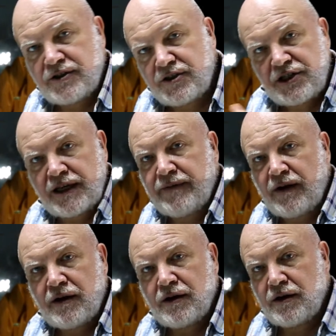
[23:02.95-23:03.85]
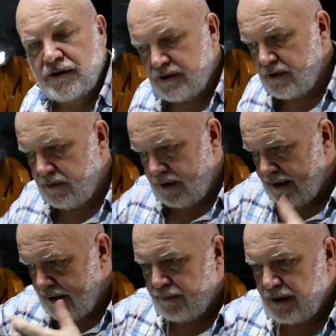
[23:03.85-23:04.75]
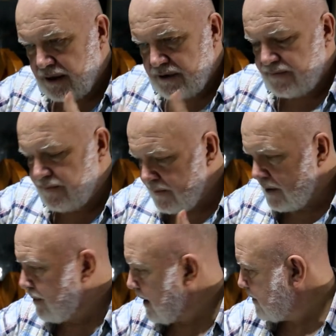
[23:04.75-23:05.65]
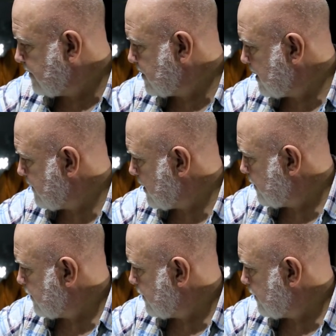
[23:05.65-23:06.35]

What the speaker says: to Shiva, as like the blood of Shiva.